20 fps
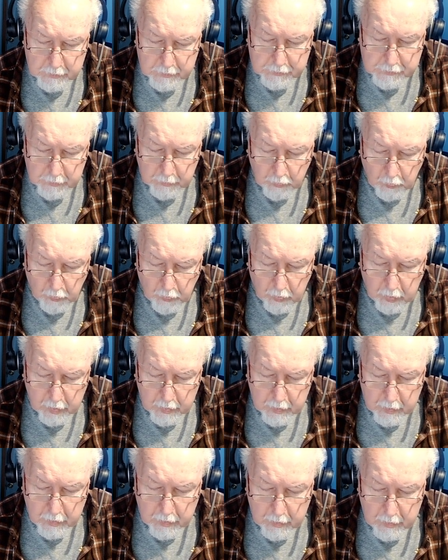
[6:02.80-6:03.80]
some
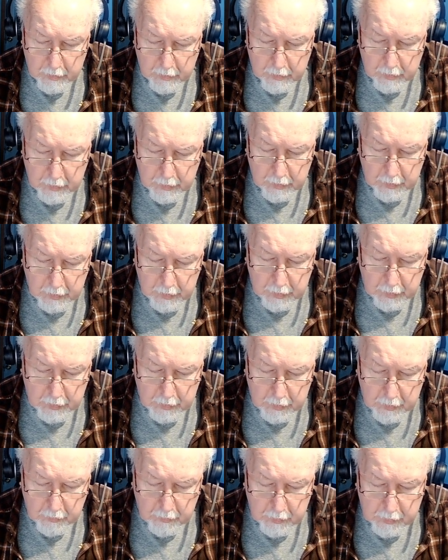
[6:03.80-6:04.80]
water. And the
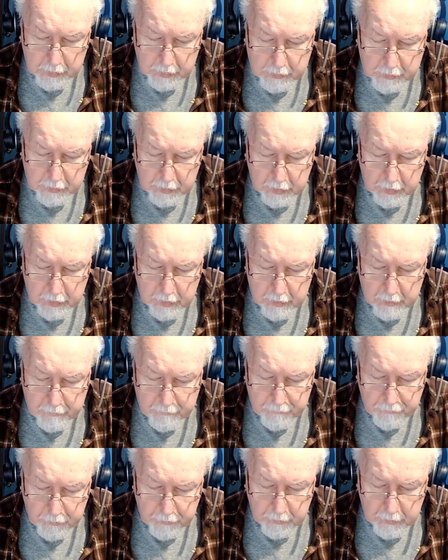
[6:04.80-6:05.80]
eunuch said,
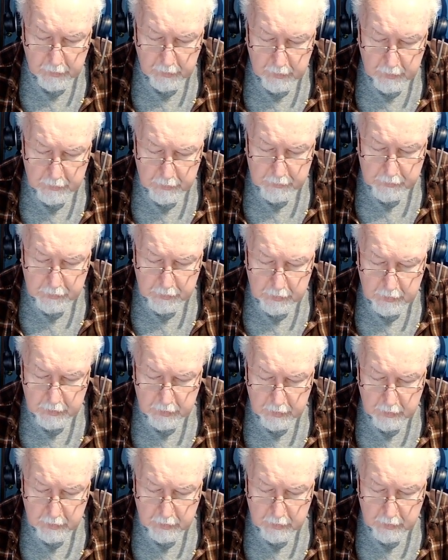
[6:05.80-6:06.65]
See,